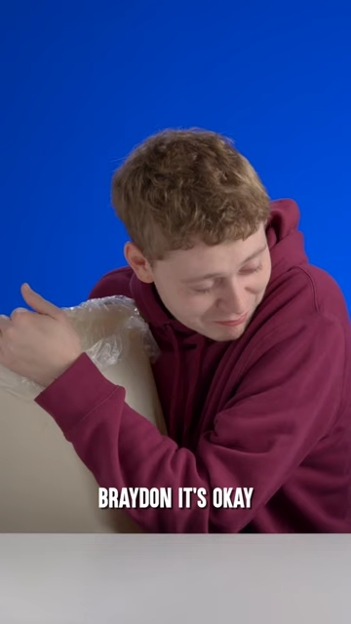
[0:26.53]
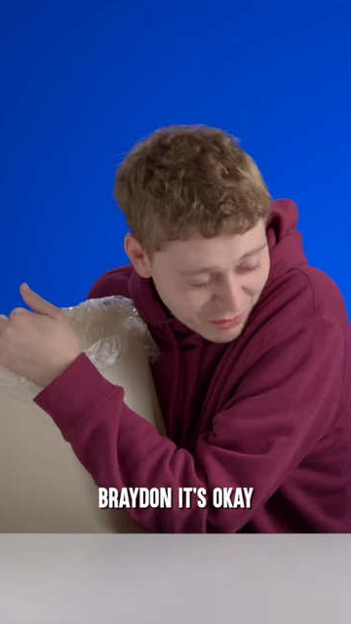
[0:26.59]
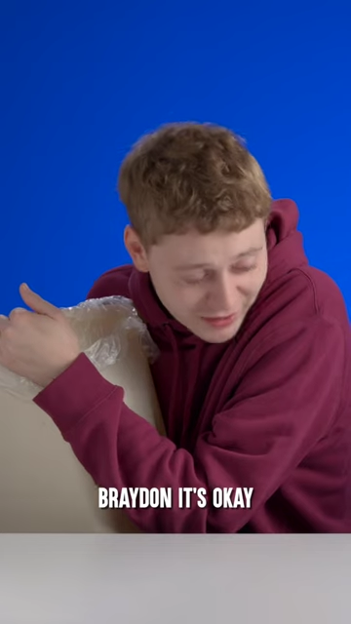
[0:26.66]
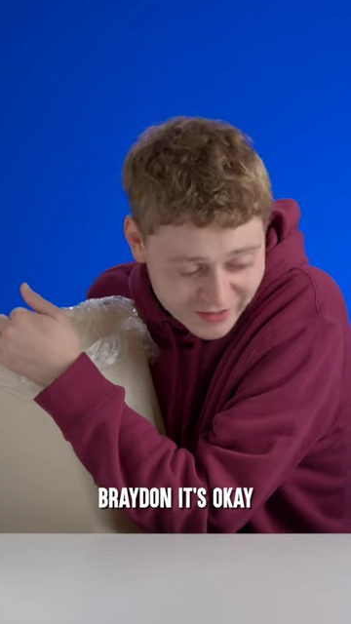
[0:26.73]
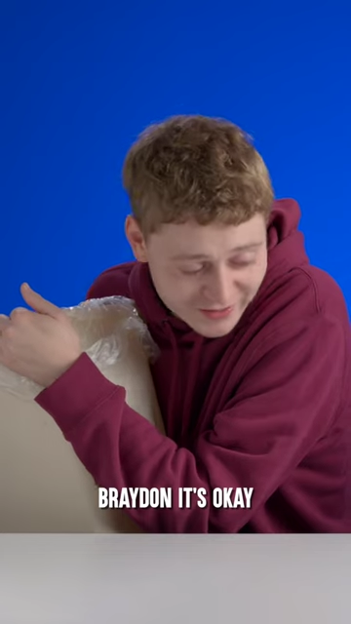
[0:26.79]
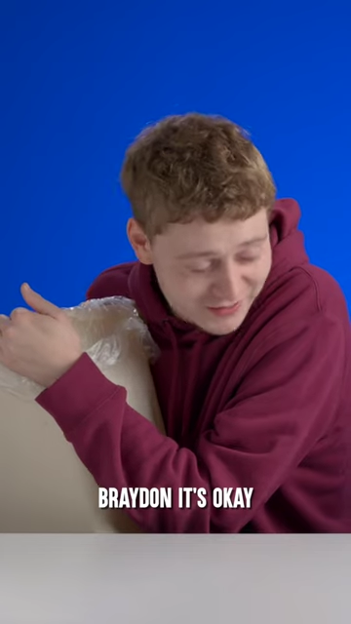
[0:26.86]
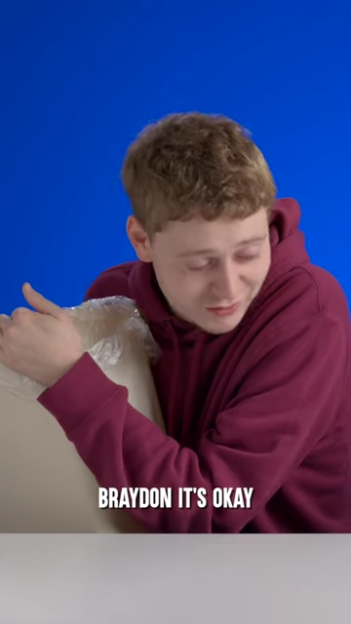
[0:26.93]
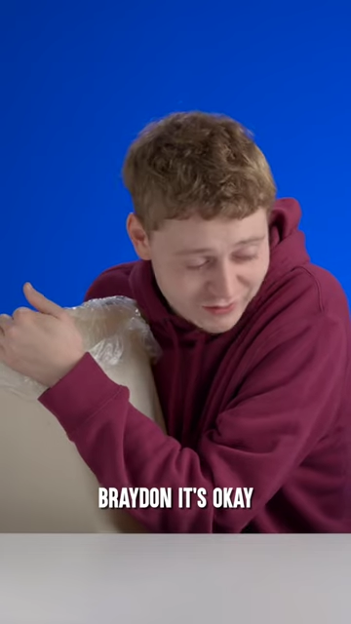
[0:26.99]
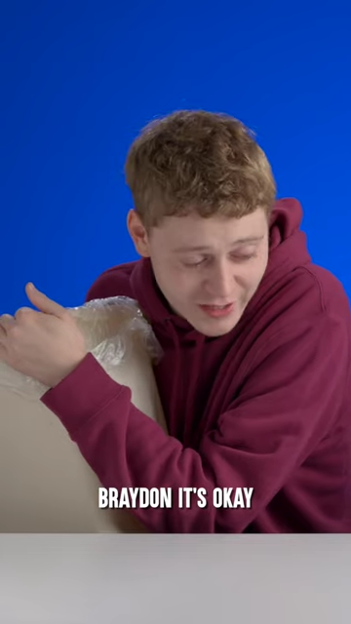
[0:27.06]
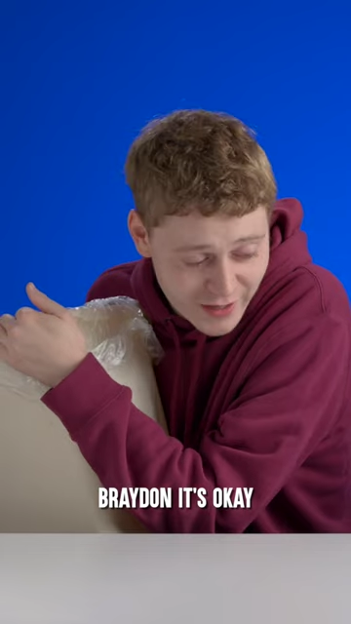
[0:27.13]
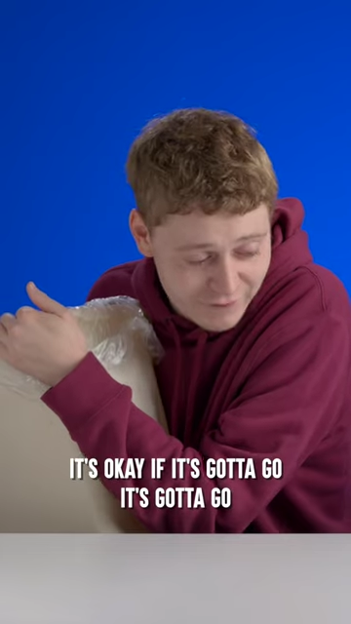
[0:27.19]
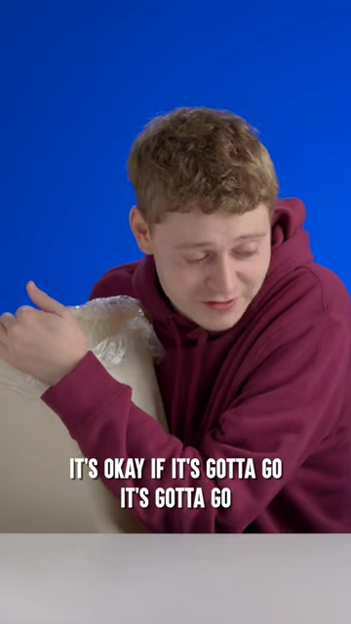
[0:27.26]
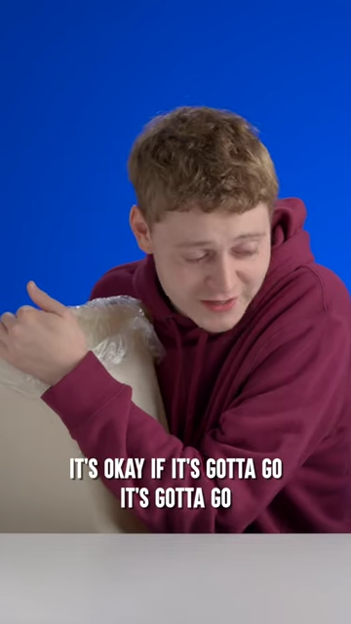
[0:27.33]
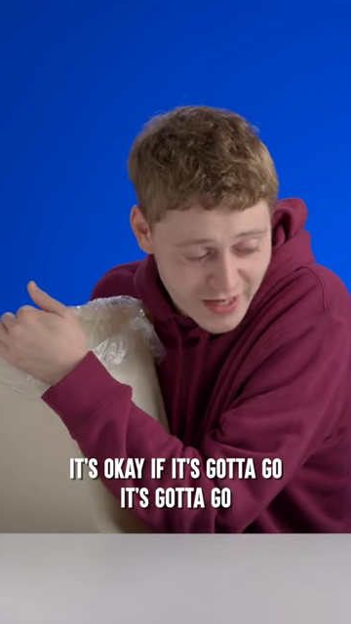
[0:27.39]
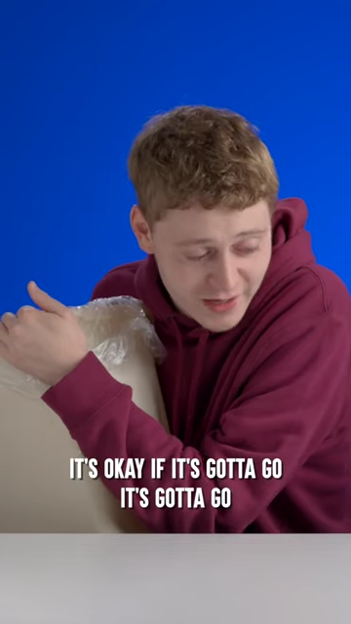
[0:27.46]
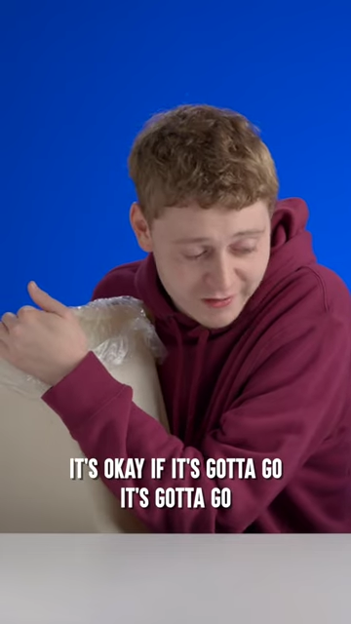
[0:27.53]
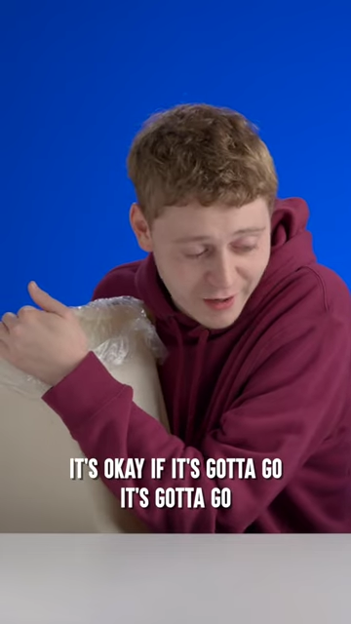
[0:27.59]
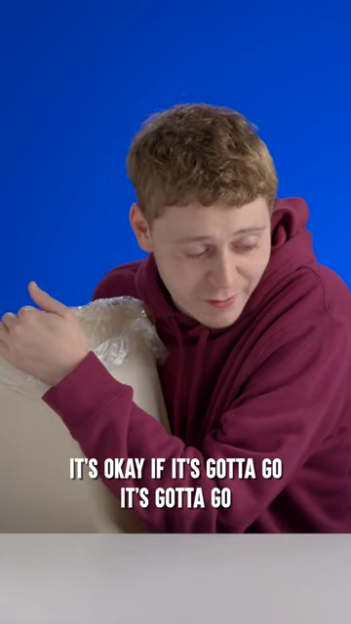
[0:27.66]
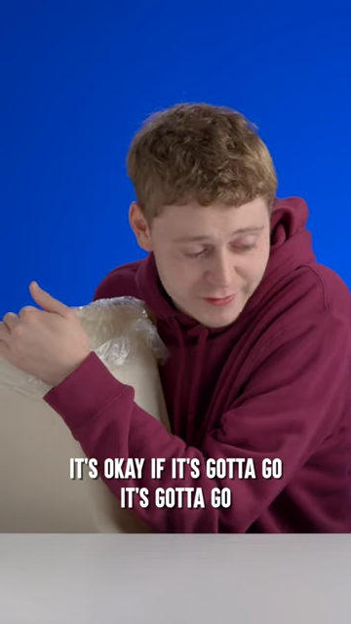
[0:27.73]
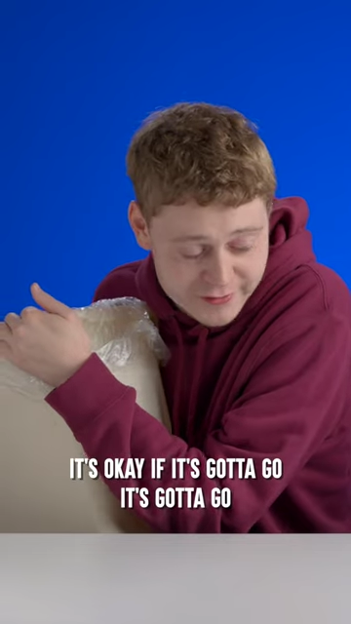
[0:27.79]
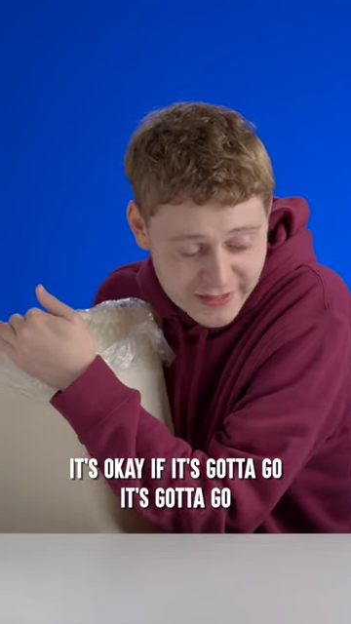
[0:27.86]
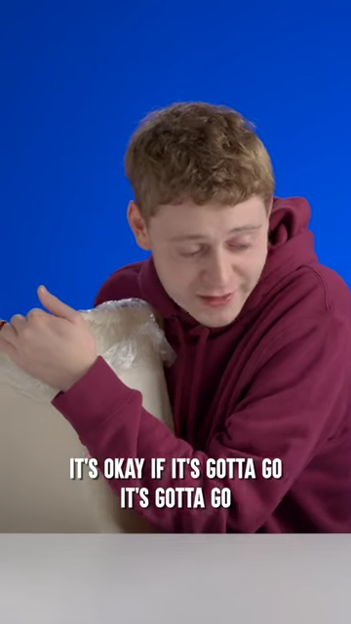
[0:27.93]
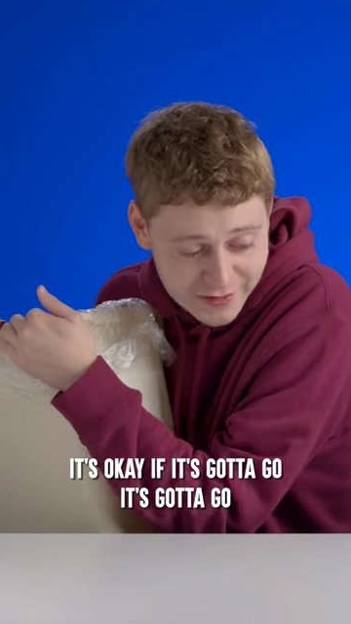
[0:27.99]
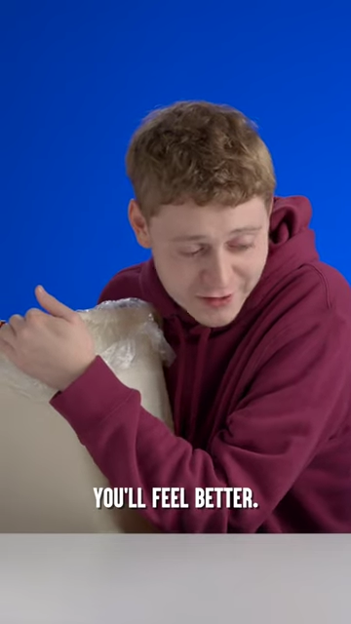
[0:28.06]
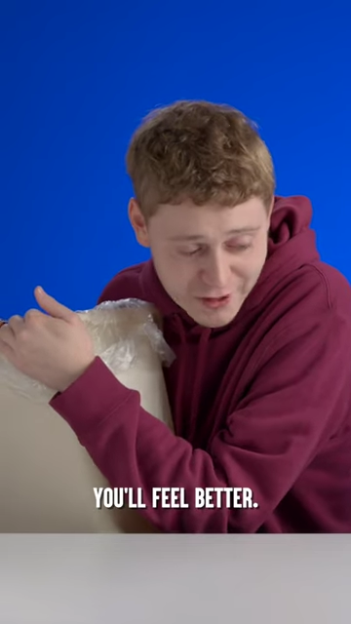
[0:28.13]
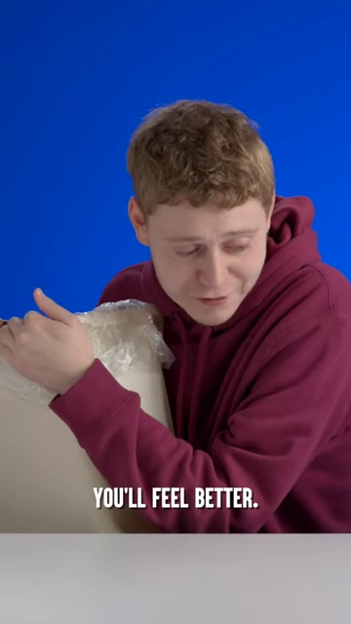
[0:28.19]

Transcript: Brain, it's okay. If it's gotta go, it's gotta go.